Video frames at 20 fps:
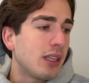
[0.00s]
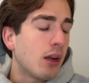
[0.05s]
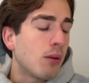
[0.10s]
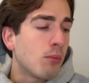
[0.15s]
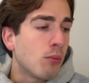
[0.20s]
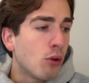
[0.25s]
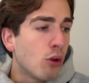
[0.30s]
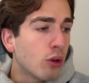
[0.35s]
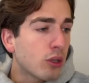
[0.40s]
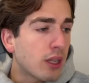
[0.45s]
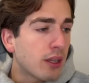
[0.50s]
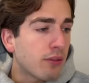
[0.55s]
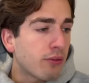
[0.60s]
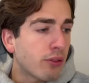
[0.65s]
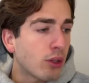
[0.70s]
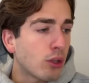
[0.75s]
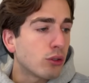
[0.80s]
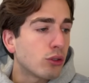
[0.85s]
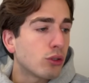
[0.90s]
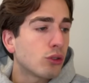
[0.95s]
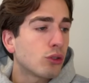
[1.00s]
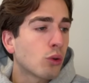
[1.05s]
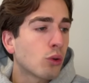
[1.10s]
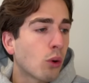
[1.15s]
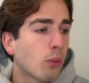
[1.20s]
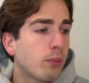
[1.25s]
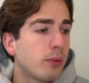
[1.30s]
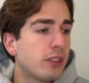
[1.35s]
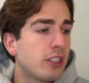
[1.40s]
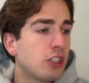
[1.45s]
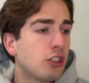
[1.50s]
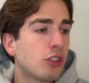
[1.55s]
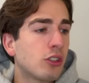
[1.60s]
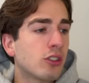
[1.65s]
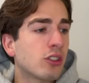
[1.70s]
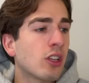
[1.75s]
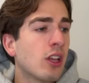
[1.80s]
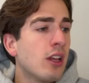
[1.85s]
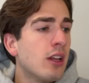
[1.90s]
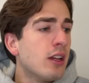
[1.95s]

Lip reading: I'm looking for those short positions.